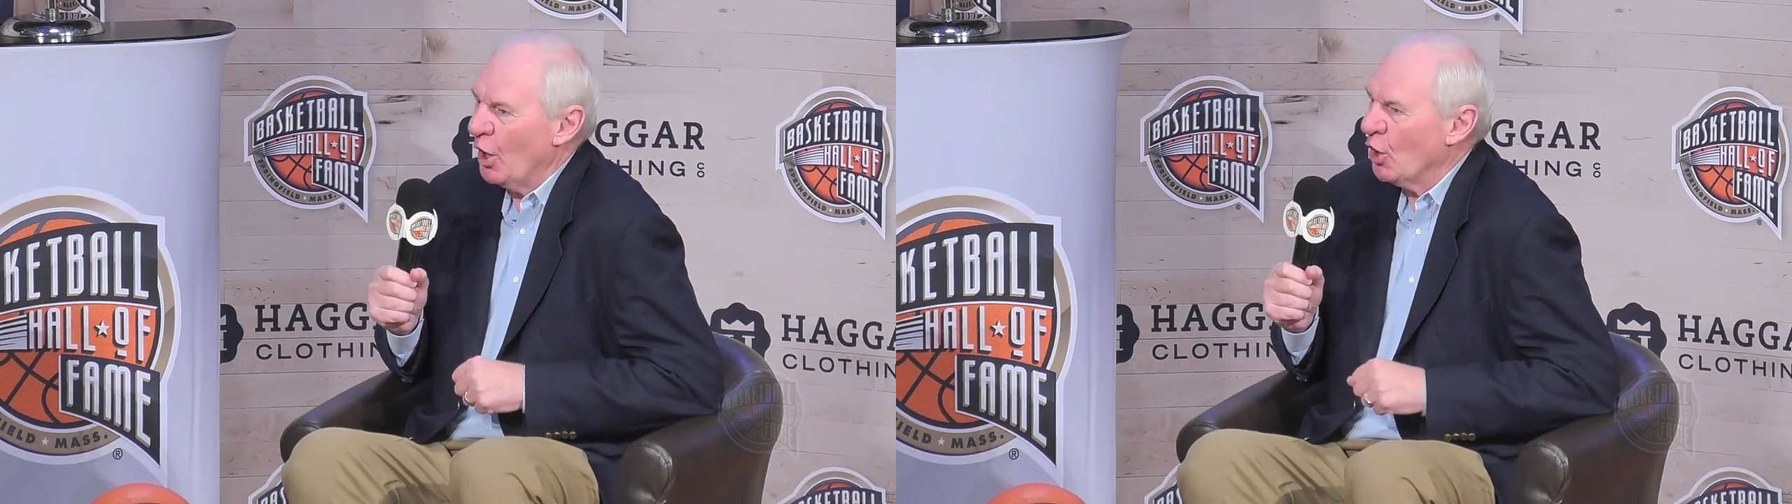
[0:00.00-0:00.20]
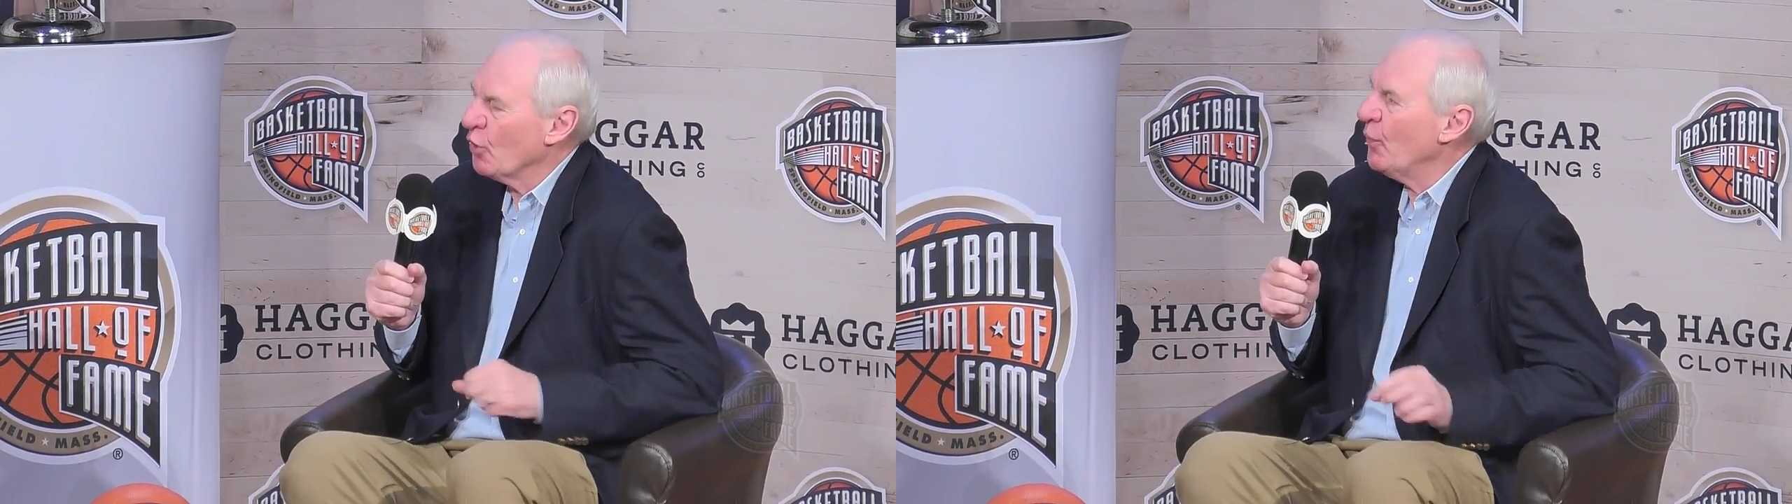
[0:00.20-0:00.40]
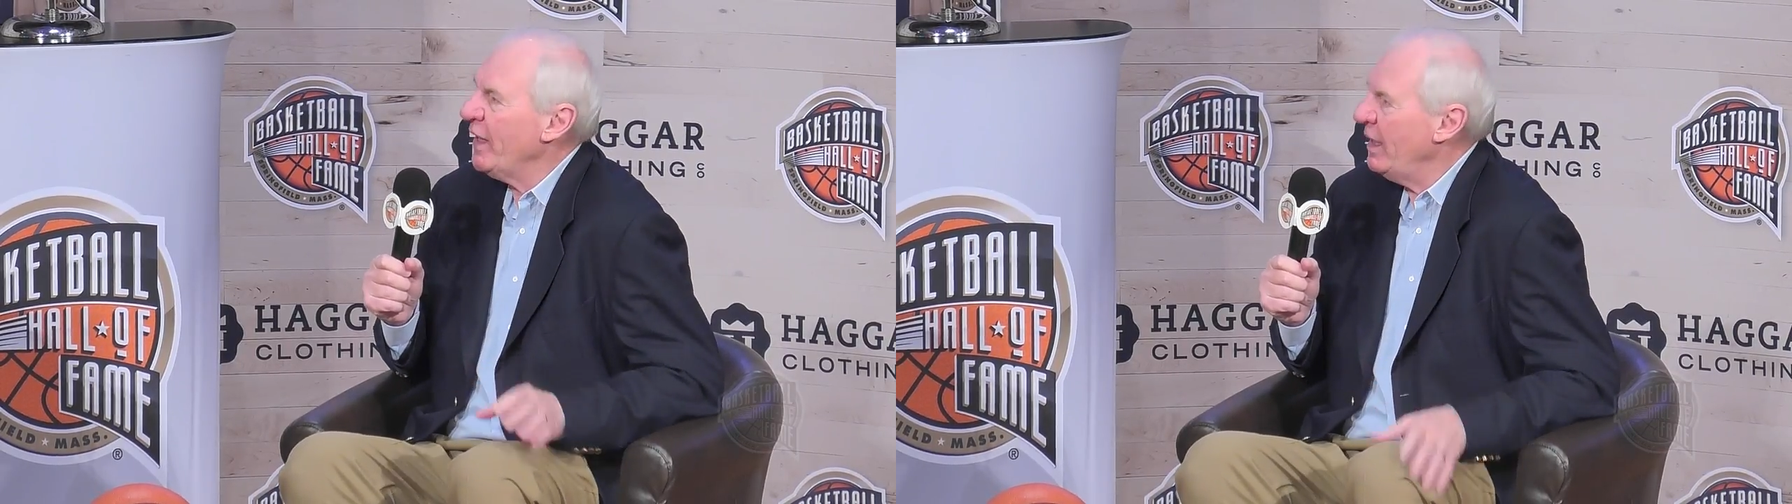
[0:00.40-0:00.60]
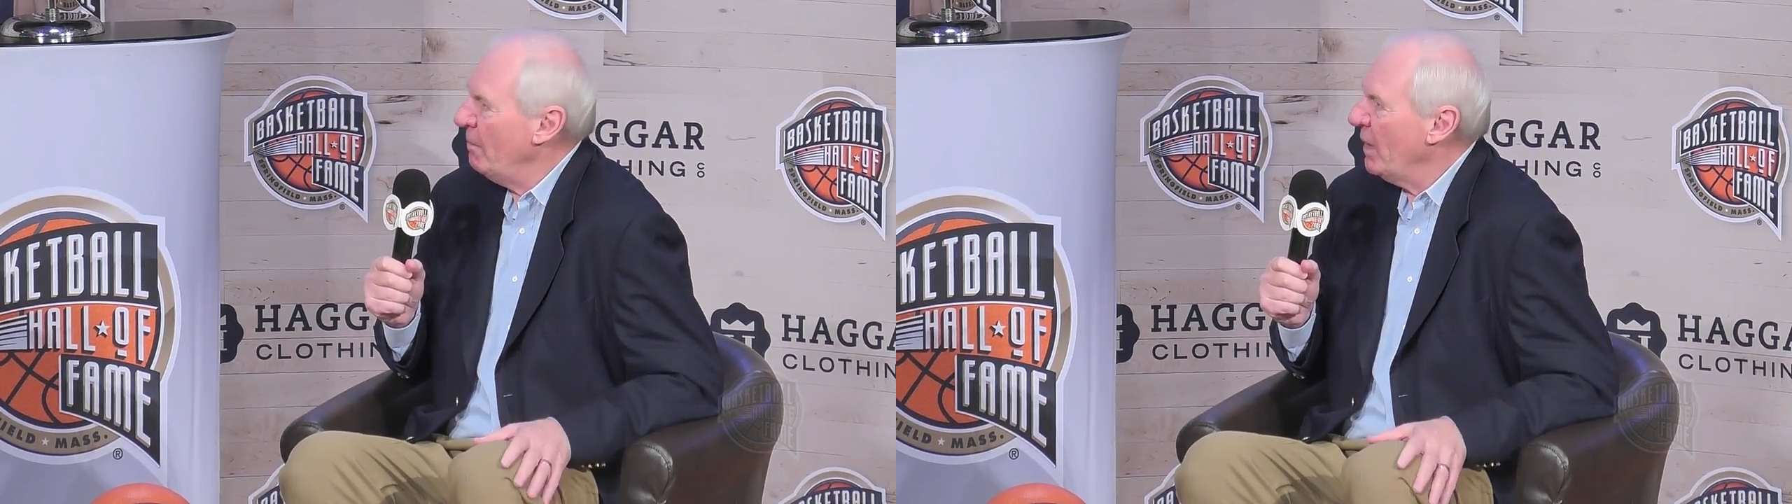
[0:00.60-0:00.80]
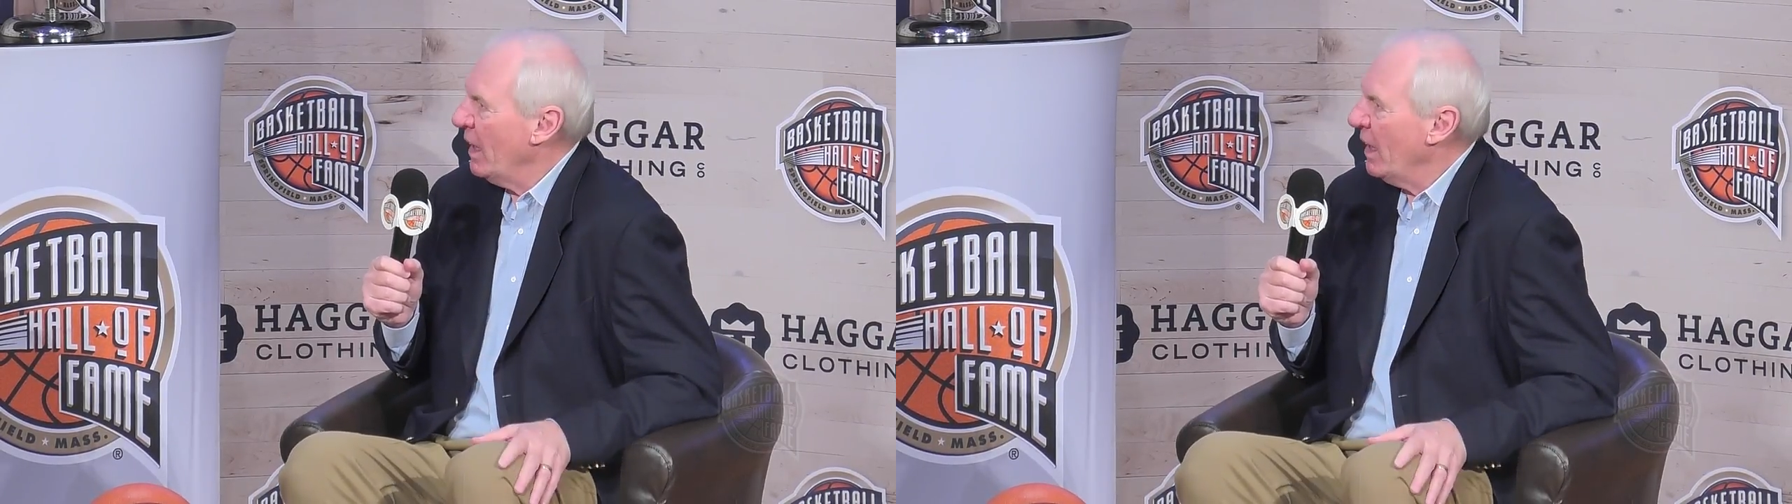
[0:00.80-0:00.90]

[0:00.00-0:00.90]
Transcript: Kareem